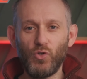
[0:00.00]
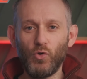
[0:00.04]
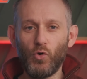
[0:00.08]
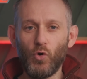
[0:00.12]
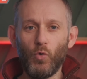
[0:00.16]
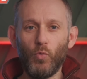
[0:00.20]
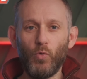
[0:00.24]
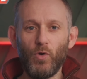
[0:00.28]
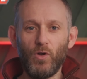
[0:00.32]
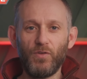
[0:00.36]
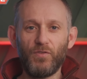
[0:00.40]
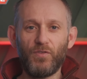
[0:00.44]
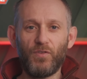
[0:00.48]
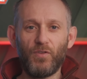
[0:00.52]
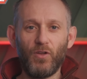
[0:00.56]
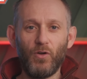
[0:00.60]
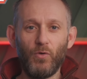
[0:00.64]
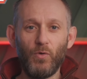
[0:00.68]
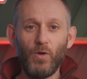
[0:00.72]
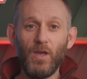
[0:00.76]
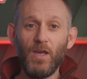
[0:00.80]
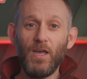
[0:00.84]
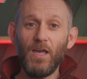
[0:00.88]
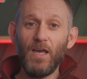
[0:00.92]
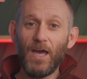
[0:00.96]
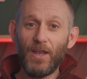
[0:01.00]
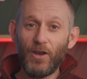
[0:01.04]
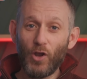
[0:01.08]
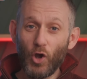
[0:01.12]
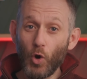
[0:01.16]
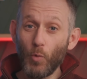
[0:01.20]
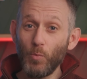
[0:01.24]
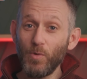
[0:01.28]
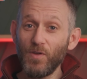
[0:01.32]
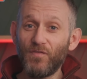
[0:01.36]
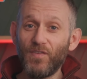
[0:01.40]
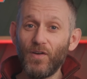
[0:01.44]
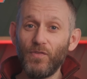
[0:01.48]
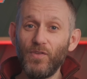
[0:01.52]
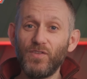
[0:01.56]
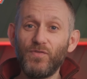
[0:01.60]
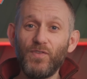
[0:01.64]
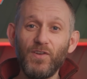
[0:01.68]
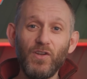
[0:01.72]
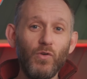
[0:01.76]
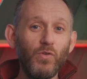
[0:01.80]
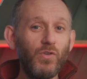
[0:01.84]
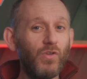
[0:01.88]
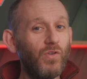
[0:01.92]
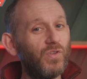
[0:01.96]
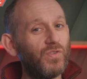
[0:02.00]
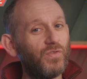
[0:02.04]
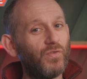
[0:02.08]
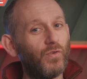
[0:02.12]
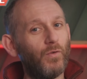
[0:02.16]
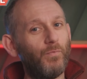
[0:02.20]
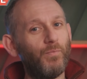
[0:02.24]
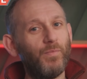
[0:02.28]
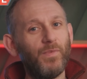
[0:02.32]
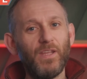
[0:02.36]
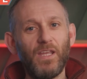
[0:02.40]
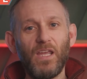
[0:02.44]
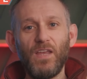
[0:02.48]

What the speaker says: your workflow, and I hope you found this video useful.